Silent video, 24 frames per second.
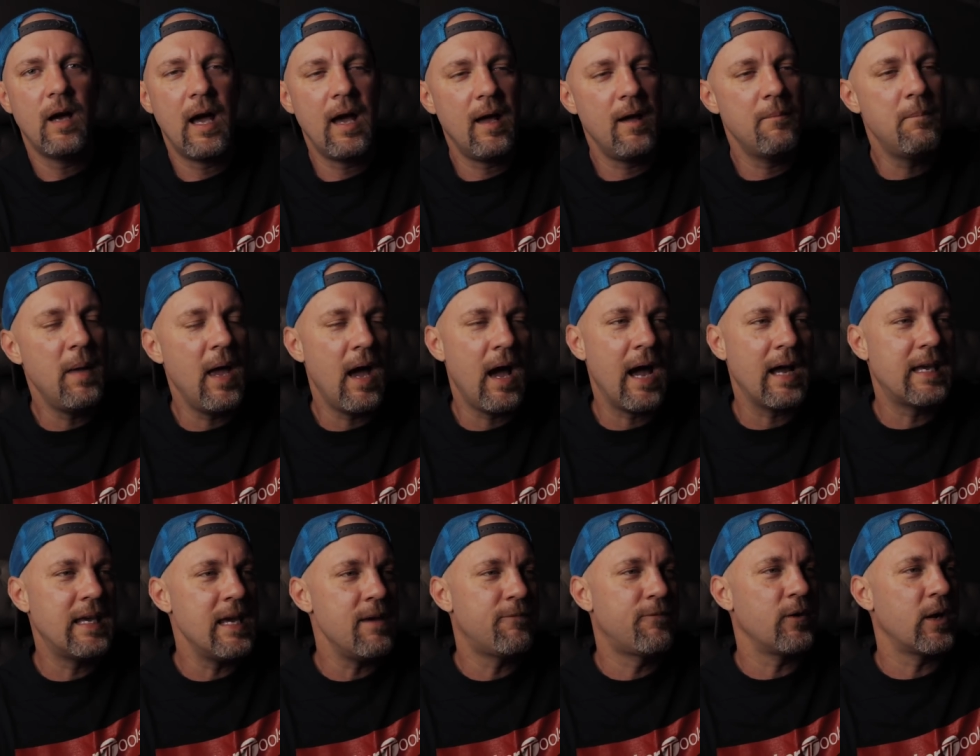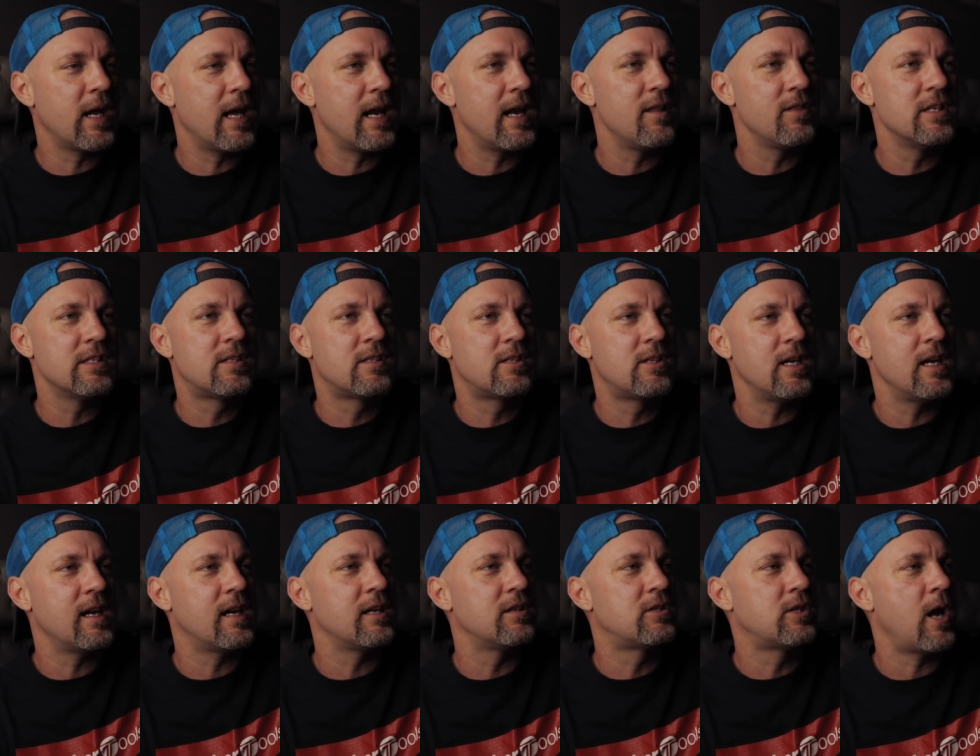I I keep forgetting this
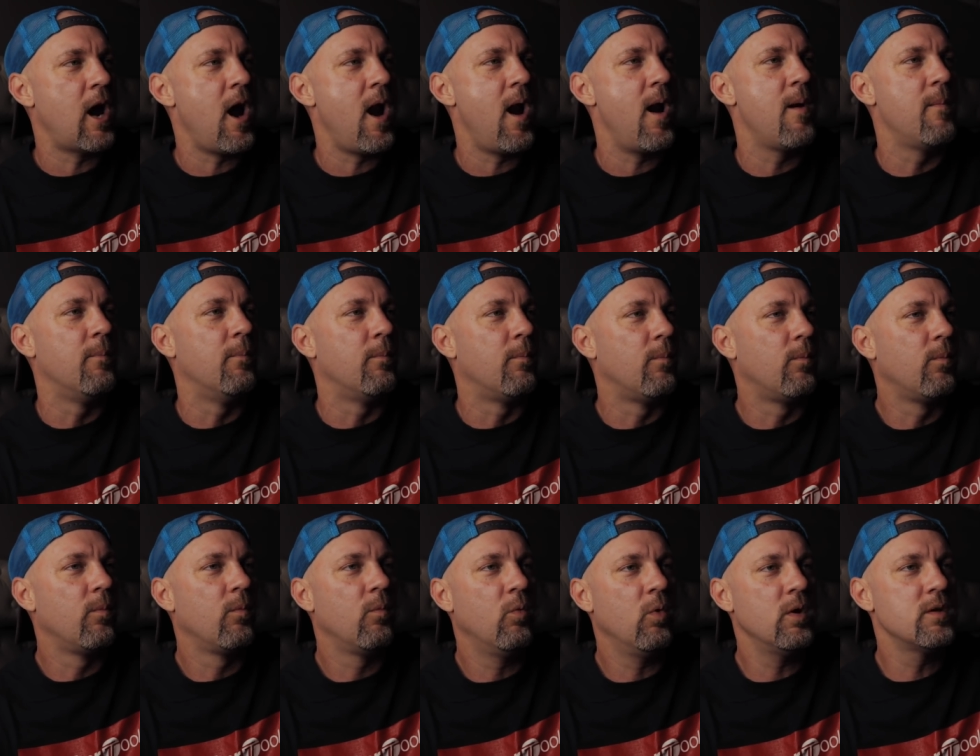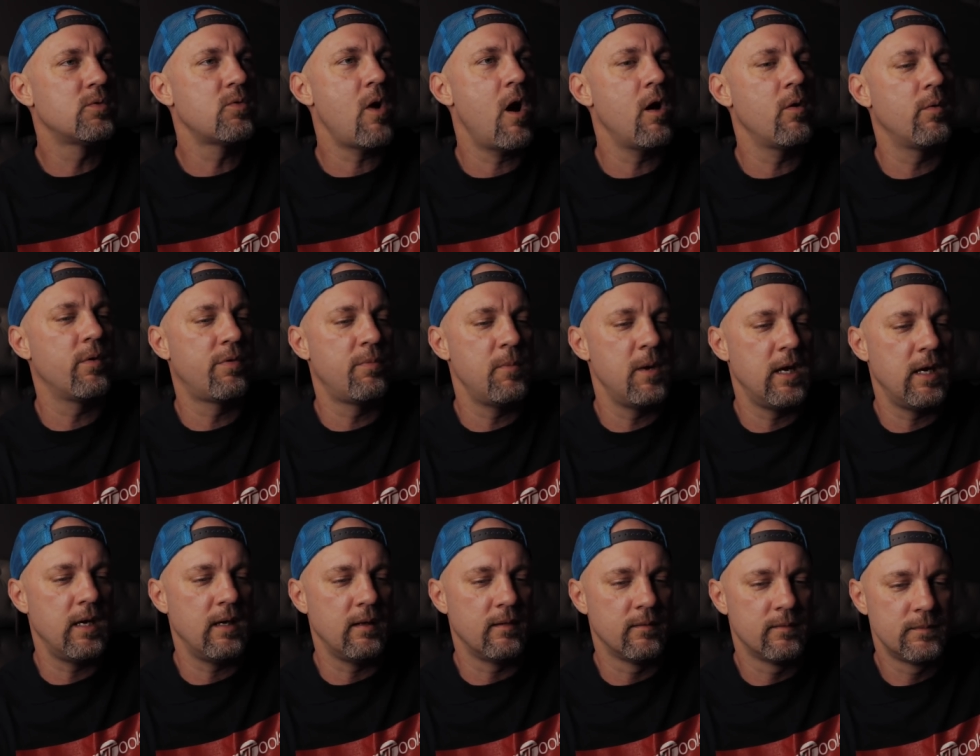stinking term. What is wrong with
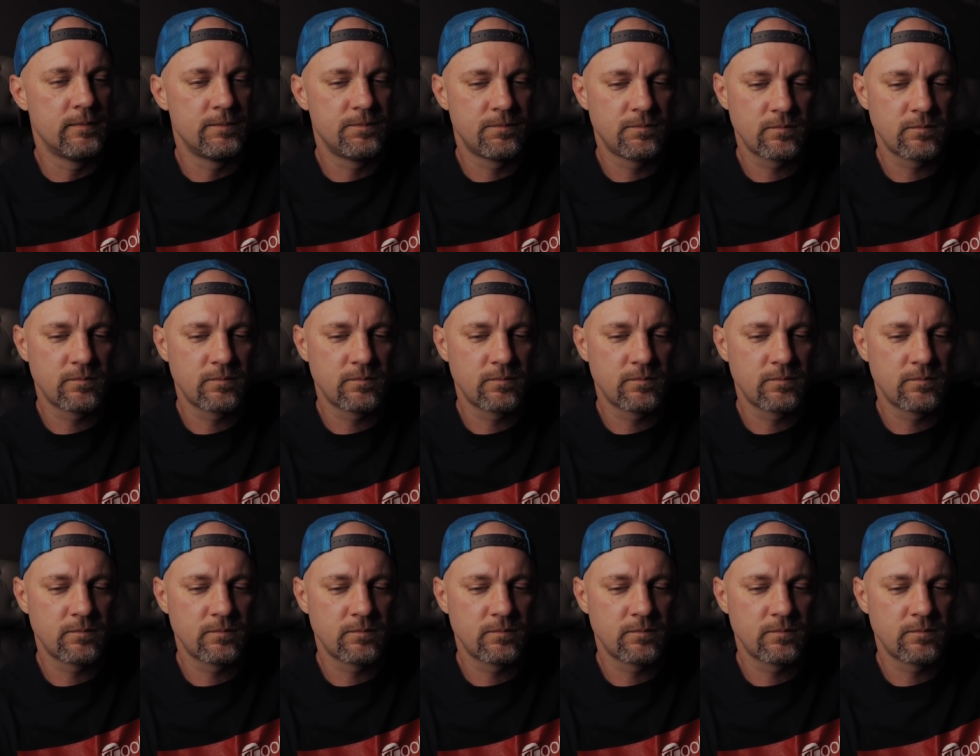me?